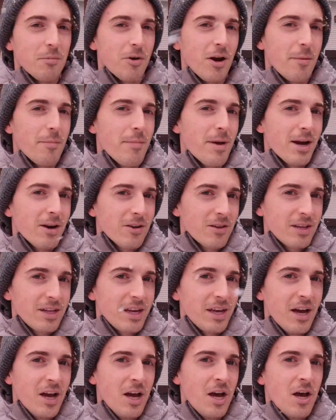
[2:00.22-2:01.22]

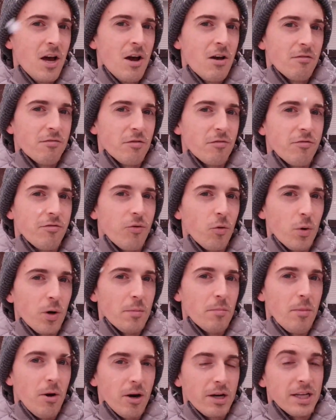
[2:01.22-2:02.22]
primarily for
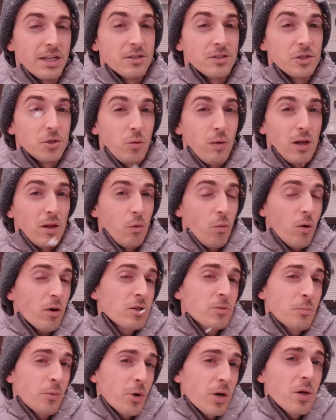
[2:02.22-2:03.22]
foreign markets. So while it
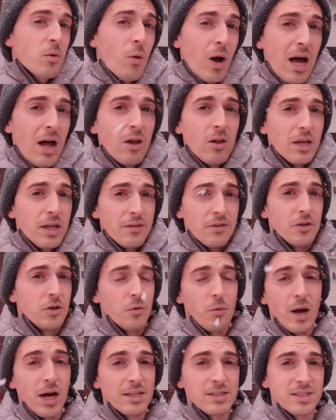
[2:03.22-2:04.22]
works pretty well in the
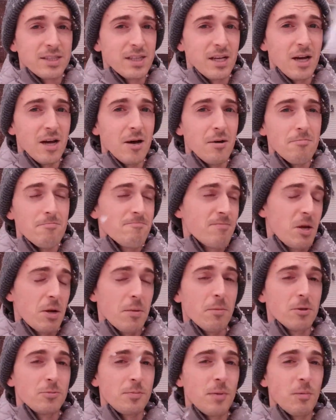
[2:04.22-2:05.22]
US,
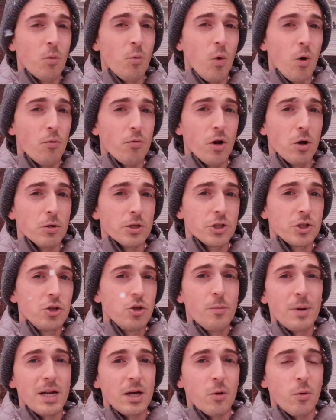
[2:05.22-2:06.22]
most people won't notice too
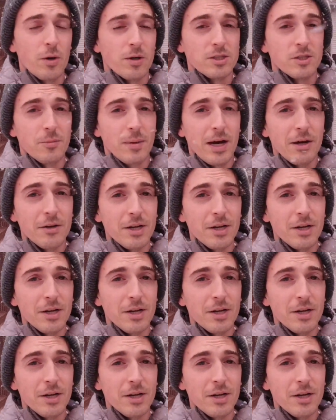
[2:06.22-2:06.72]
many quirks about